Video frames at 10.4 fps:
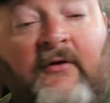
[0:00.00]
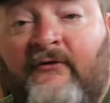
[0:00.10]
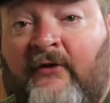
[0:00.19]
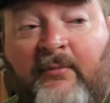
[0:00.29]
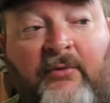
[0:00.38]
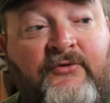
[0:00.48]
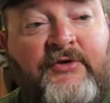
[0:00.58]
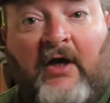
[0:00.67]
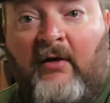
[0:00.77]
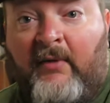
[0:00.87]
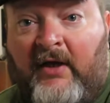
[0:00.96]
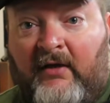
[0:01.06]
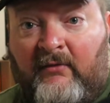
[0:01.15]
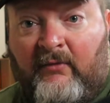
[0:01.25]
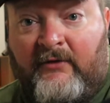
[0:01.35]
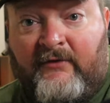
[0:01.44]
Simple chatterbait
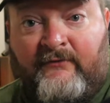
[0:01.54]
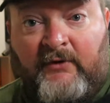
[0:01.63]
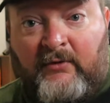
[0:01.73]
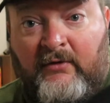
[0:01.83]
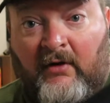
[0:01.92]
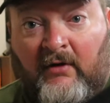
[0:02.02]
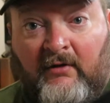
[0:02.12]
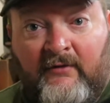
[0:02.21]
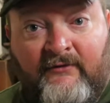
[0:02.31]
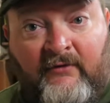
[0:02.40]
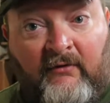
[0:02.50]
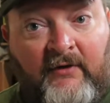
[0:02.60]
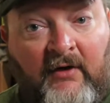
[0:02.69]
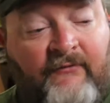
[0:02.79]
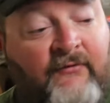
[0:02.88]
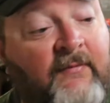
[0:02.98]
bait with the fluke on it, still
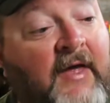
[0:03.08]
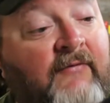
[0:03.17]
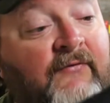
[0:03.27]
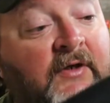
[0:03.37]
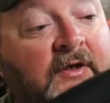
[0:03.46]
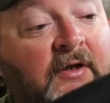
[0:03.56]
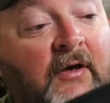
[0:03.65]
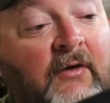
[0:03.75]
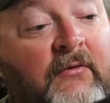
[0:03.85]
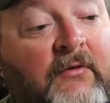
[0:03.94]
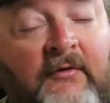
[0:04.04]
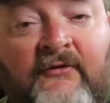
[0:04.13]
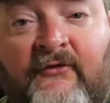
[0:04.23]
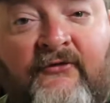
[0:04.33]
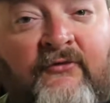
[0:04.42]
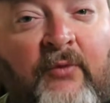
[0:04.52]
there from that video. This
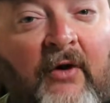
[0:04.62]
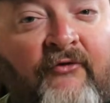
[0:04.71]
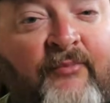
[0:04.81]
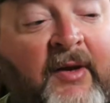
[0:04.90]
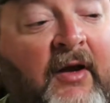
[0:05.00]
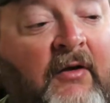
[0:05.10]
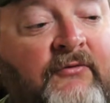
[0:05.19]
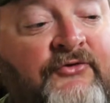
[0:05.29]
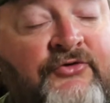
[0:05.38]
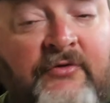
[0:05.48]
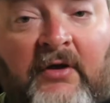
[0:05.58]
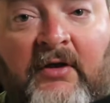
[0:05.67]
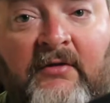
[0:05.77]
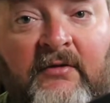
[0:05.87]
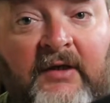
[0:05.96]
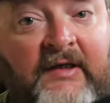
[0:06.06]
is 12 pound
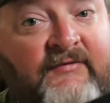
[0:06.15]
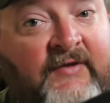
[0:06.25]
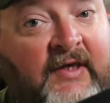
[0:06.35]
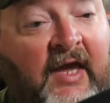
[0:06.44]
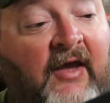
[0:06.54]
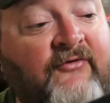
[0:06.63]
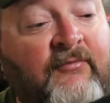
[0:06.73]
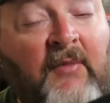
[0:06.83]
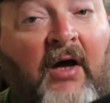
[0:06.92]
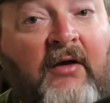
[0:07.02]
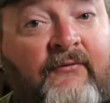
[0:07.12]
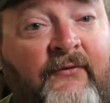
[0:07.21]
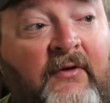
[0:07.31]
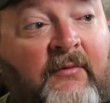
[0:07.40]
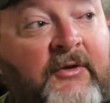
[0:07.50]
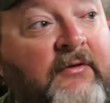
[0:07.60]
Stren Easy Cast
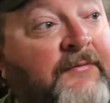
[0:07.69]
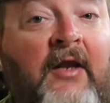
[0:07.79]
monofilament.